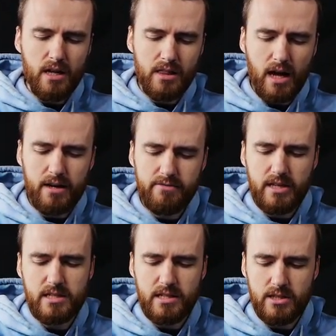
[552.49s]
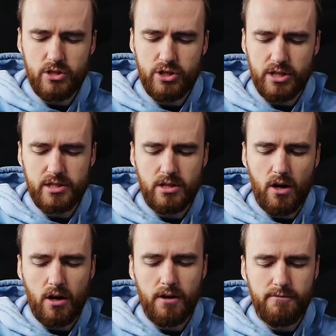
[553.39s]
a lot of this is just
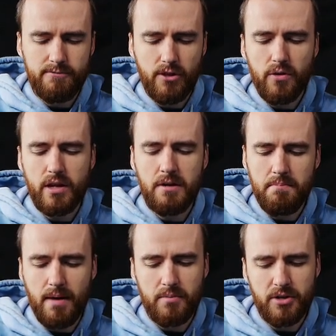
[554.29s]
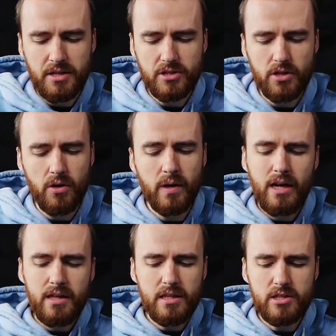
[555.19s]
our floating memory. So
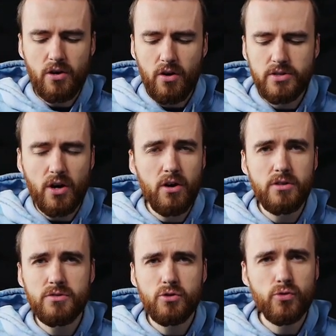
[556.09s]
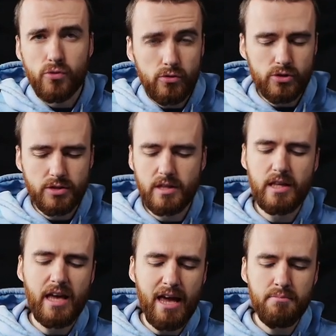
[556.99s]
these cards aren't crucial to the
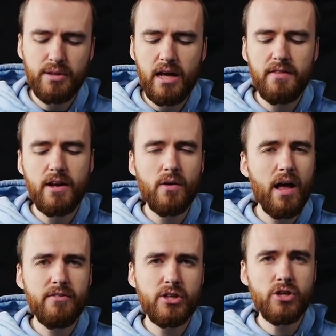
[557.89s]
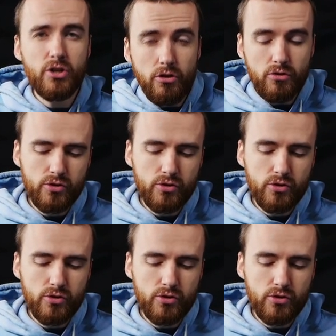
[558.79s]
game plan. They don't have a huge